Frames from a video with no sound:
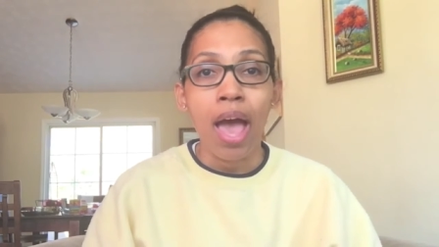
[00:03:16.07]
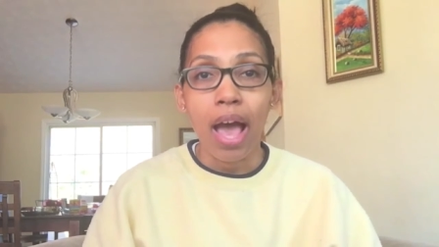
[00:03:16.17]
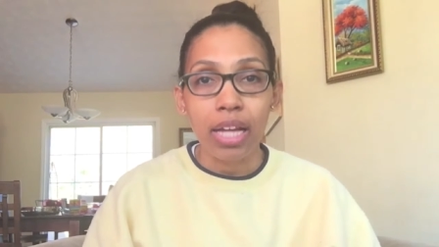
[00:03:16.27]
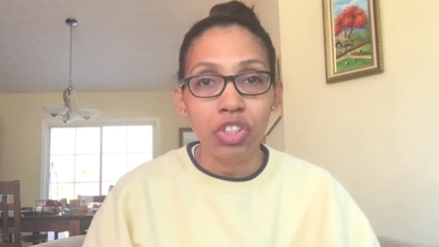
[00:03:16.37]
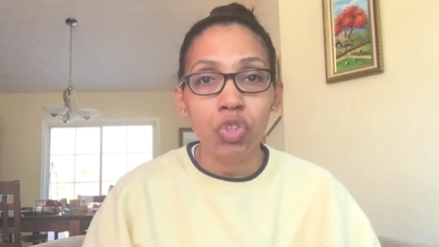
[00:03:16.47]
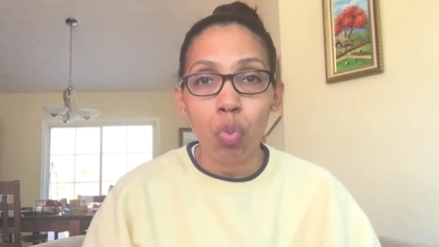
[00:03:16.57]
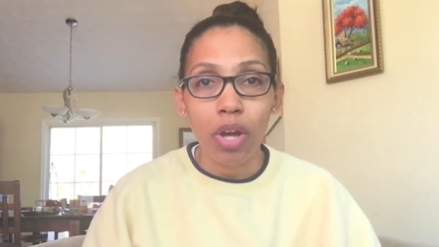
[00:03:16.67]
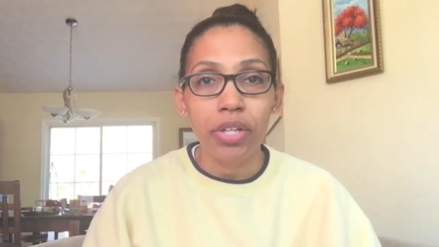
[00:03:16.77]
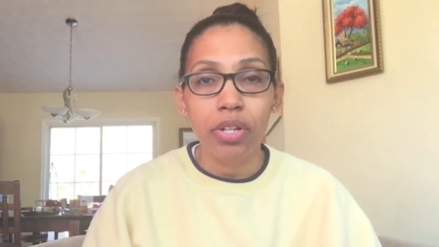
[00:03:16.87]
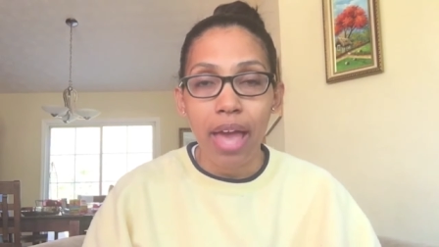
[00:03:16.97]
I just
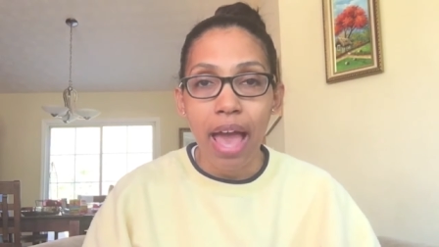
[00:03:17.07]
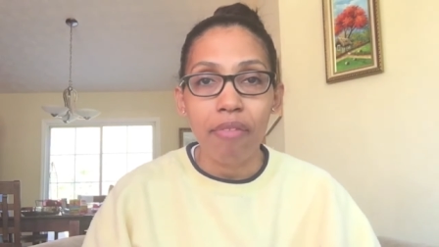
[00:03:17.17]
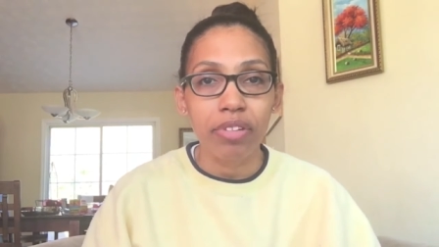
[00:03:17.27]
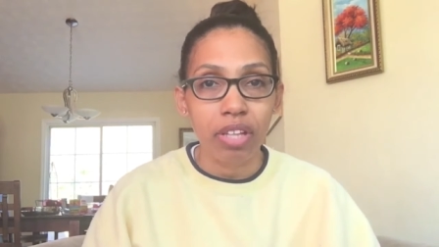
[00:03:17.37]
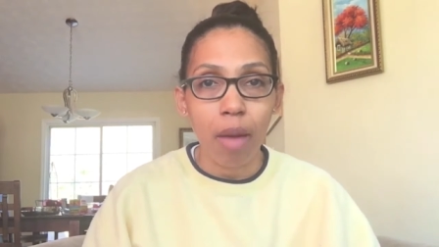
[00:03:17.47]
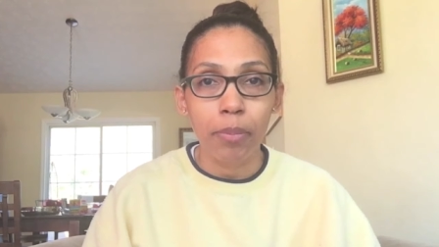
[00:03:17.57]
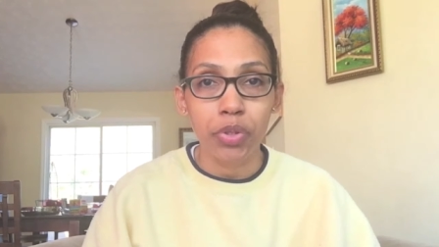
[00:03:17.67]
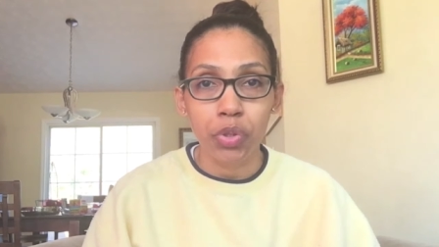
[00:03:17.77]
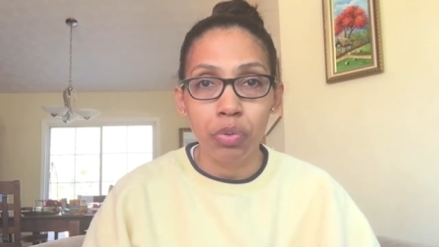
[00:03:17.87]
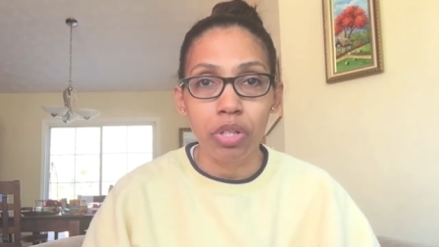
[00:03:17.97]
want you to have the
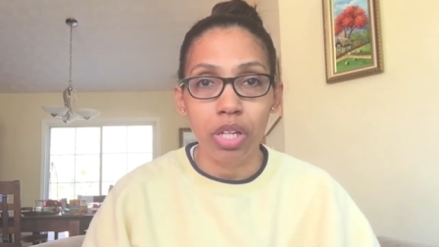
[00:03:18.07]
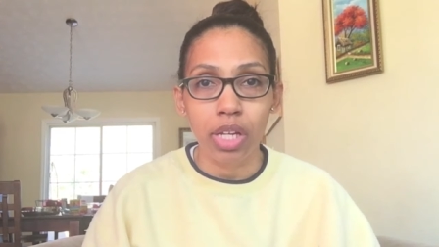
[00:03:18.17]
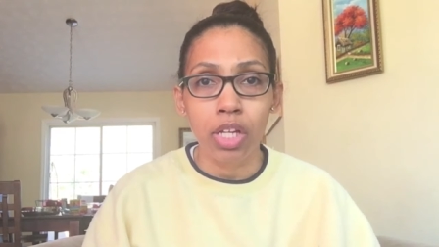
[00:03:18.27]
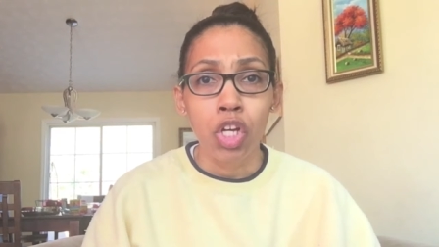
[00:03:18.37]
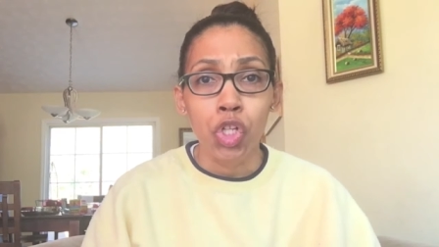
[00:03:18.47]
opportunity